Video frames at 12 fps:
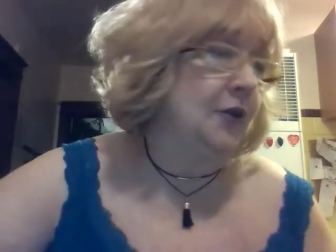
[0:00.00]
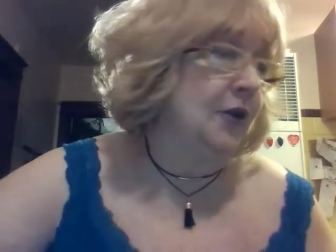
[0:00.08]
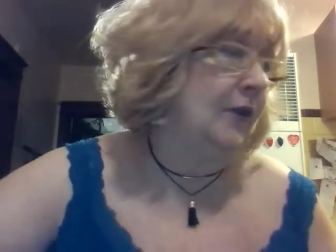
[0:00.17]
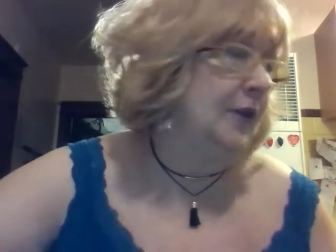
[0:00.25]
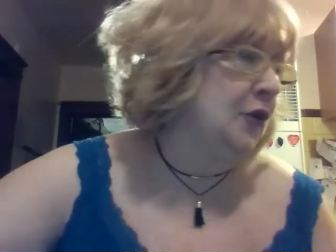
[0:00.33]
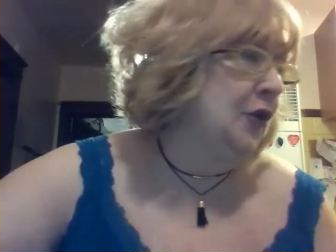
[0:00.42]

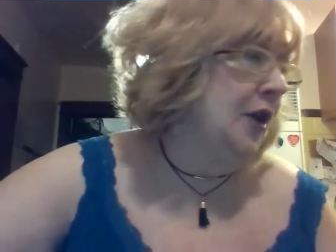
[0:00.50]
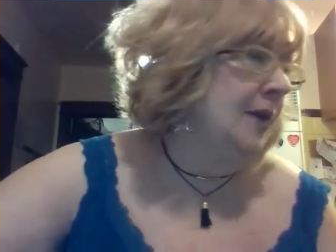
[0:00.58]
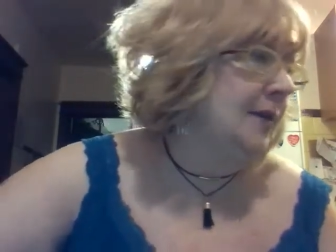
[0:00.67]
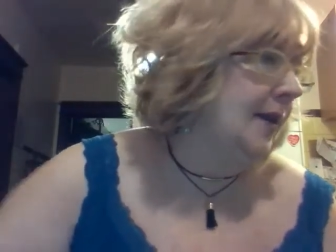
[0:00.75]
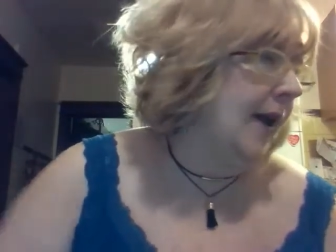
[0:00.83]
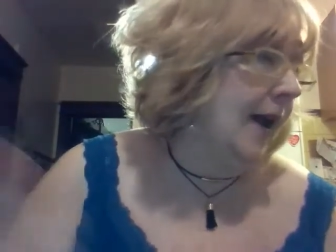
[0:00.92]
if it's
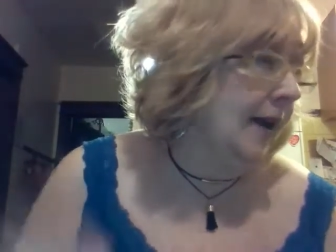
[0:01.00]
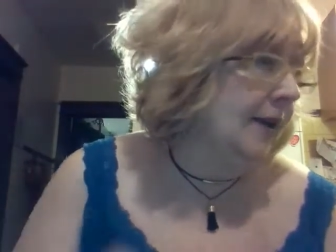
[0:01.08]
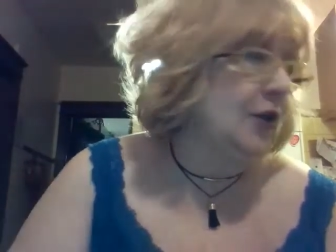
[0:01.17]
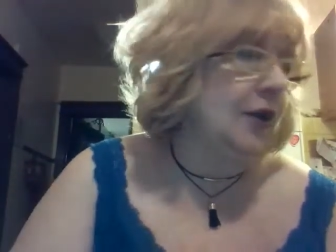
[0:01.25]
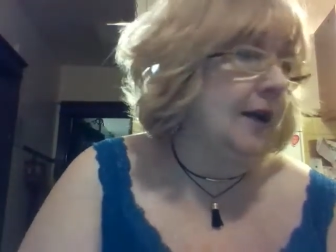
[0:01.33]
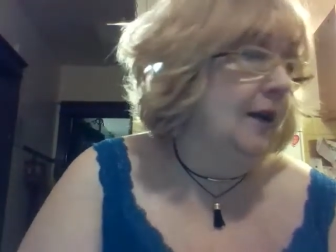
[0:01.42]
just an
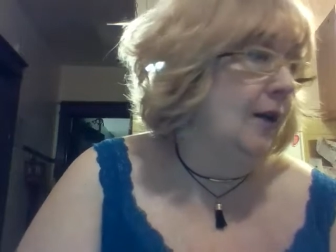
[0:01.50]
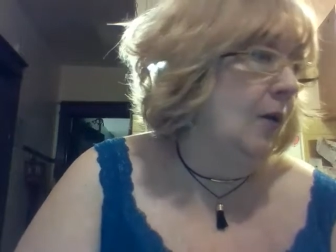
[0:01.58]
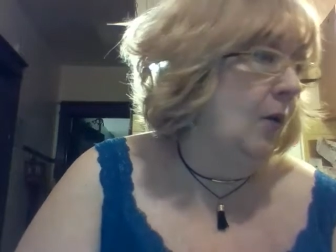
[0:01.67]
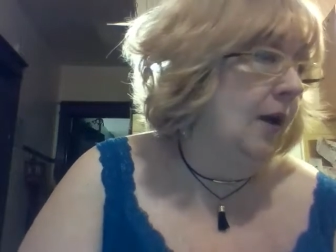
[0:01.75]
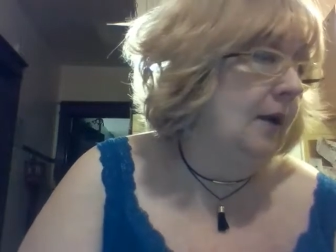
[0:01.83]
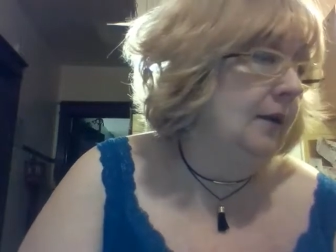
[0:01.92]
eyeshadow
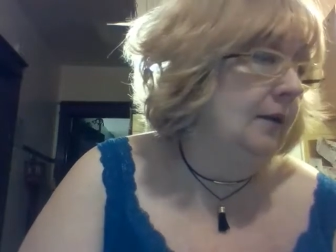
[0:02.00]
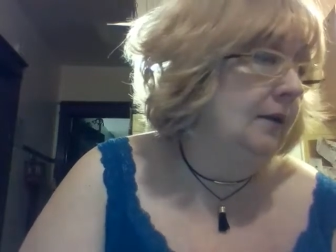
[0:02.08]
one.